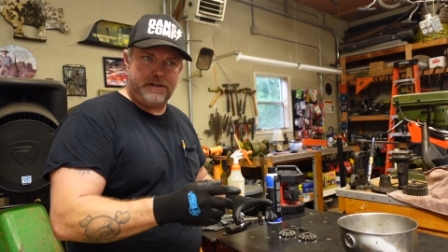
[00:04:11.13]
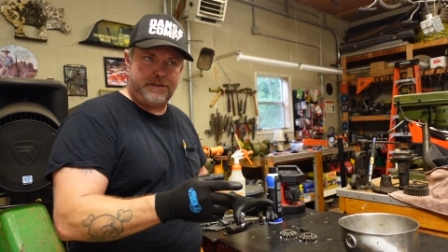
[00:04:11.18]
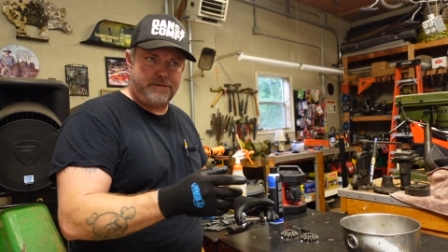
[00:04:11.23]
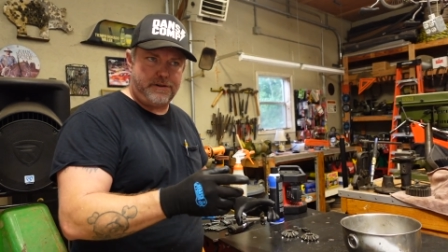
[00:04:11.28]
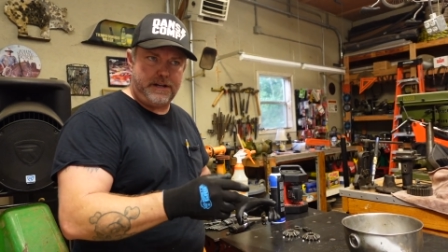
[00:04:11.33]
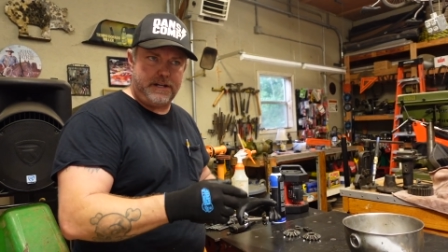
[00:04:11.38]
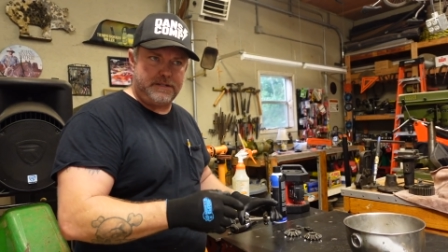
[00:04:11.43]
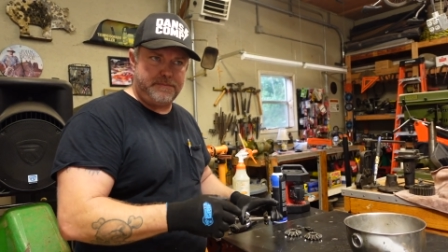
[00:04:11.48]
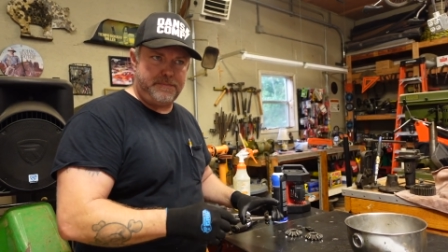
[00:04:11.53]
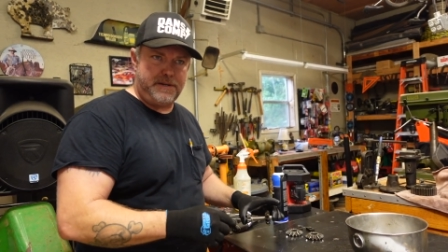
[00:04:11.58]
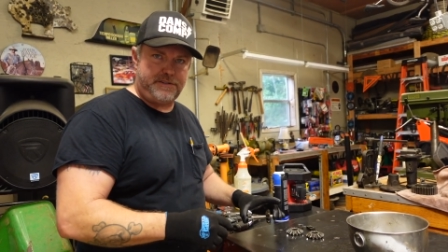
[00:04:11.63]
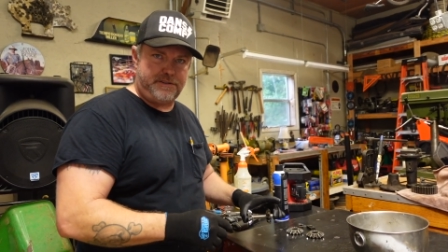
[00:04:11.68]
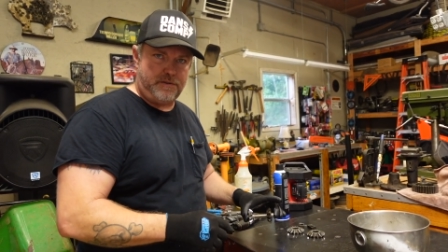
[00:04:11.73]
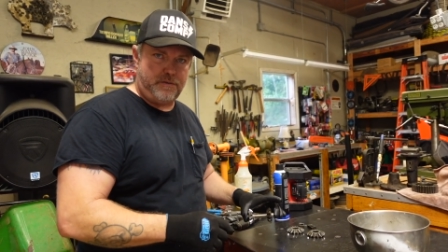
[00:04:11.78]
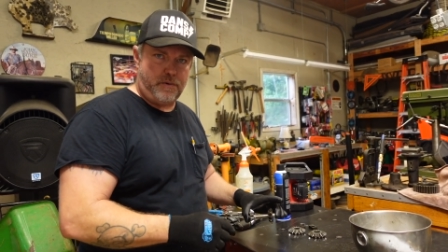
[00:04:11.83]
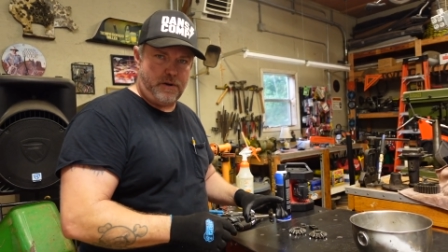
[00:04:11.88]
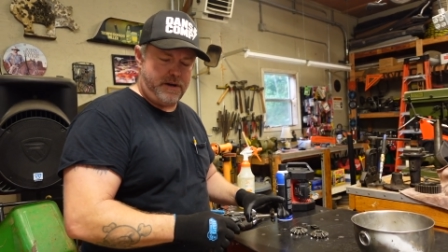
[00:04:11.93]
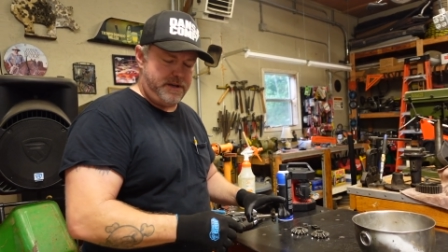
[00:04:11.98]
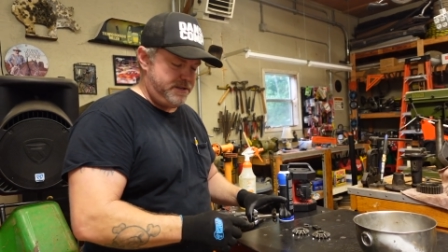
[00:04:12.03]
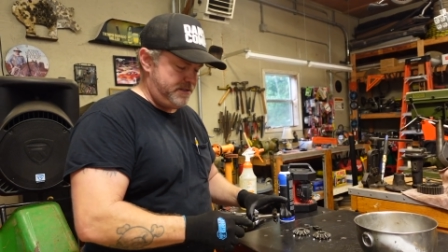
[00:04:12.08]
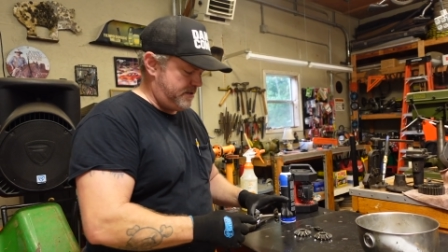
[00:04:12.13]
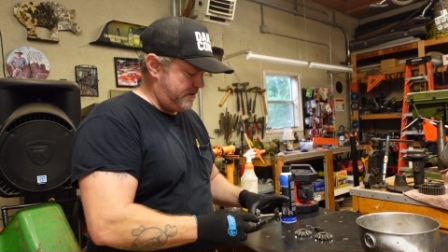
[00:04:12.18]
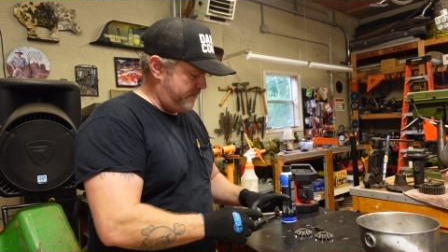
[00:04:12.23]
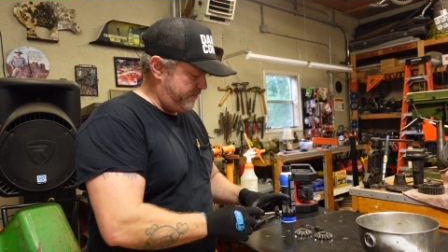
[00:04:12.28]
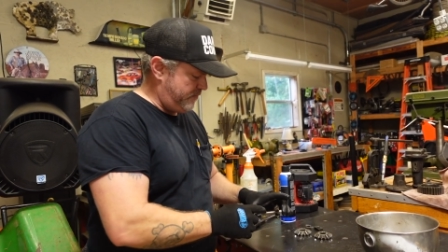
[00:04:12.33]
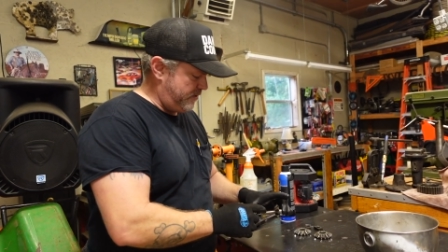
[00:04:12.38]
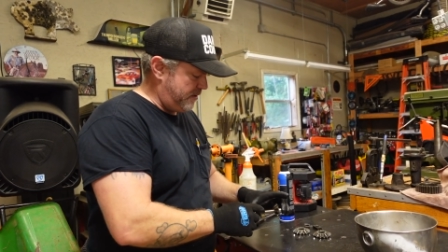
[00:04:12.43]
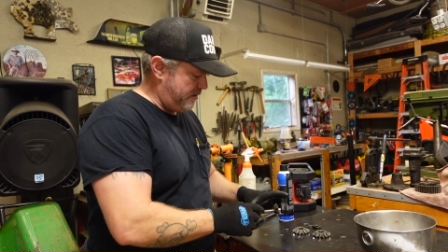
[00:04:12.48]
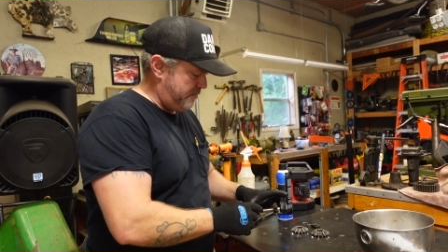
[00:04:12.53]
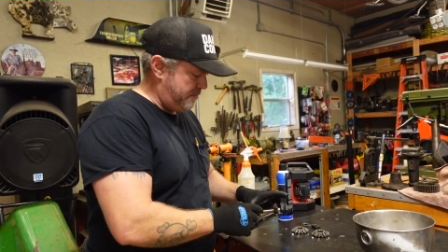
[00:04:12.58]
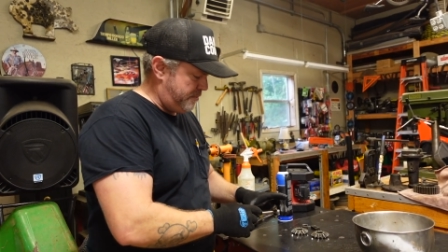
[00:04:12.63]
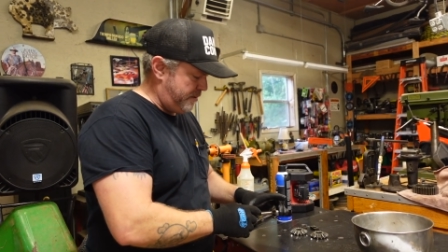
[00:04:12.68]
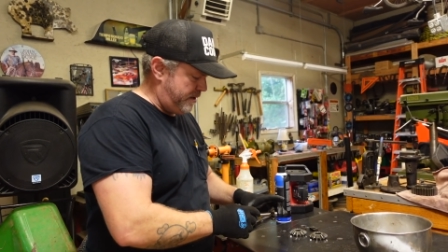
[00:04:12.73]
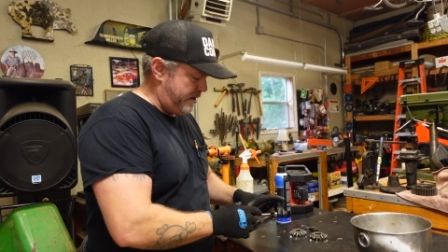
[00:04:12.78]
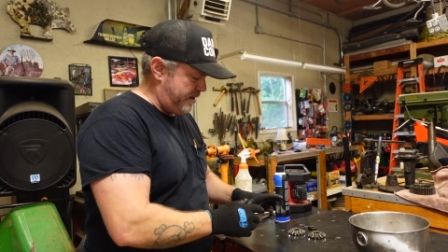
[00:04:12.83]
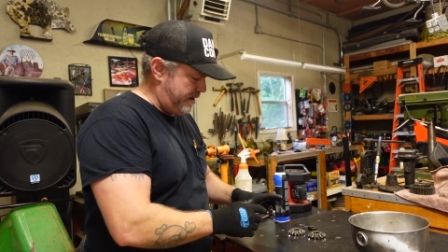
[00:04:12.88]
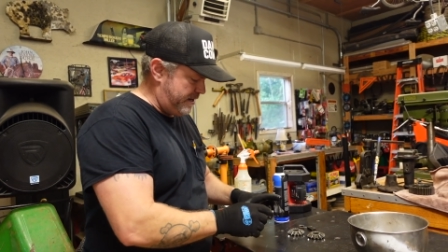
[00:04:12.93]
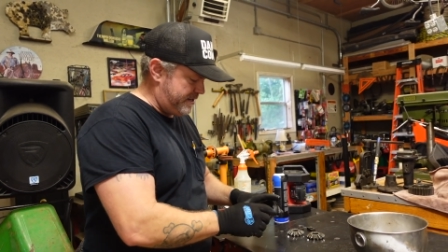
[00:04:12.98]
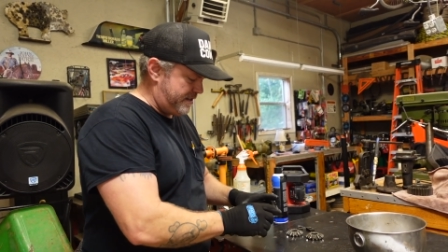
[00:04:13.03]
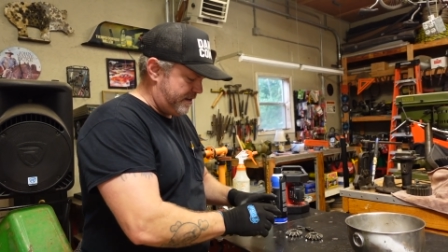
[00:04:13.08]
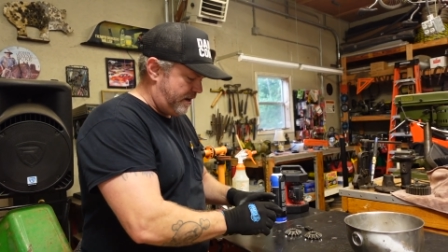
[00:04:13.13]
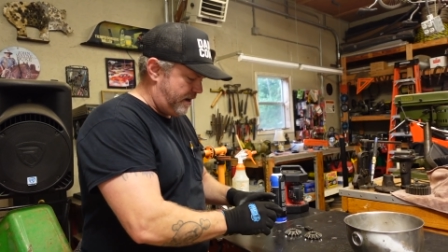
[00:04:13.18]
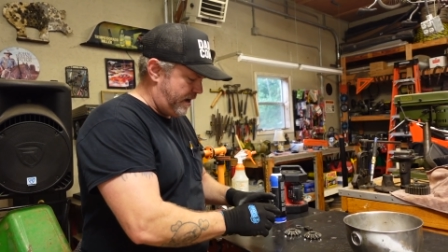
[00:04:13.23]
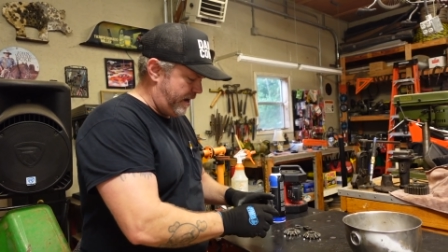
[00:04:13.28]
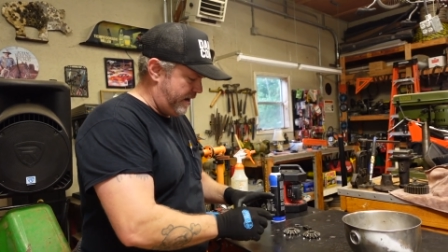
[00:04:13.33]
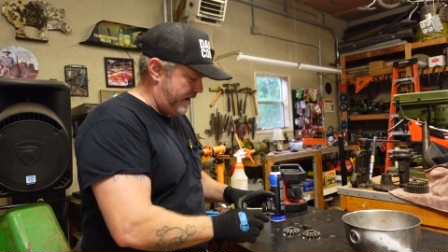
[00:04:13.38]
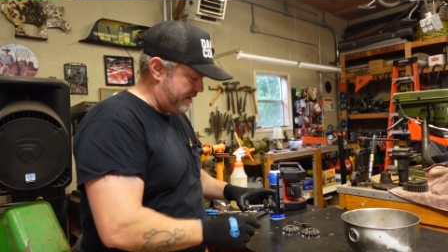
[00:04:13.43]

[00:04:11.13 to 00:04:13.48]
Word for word: transmission was, but it's not.